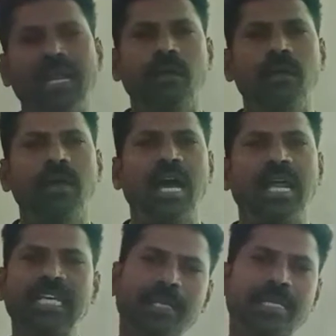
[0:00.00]

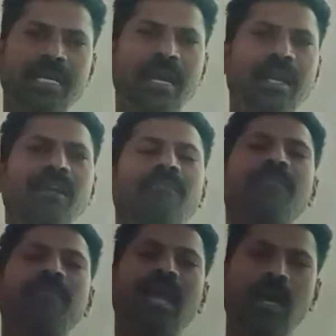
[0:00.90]
unexpectedly what we
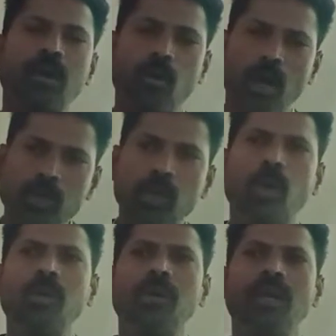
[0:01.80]
are going to do
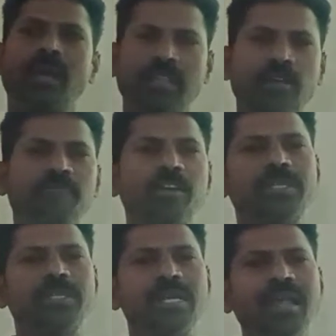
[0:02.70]
in the future,
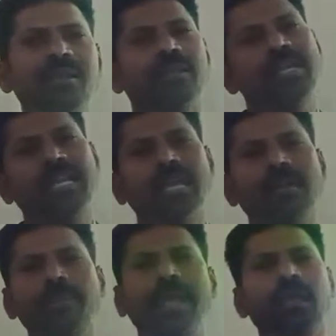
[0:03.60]
that can
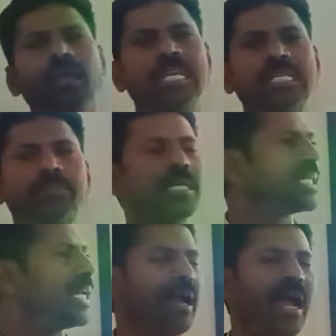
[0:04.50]
be expressed
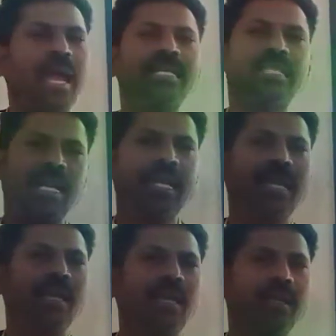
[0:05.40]
and said in
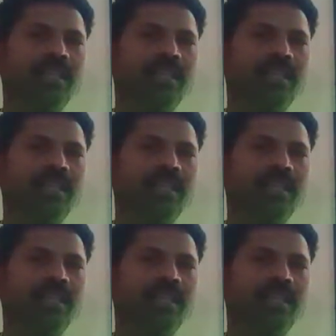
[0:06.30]
the future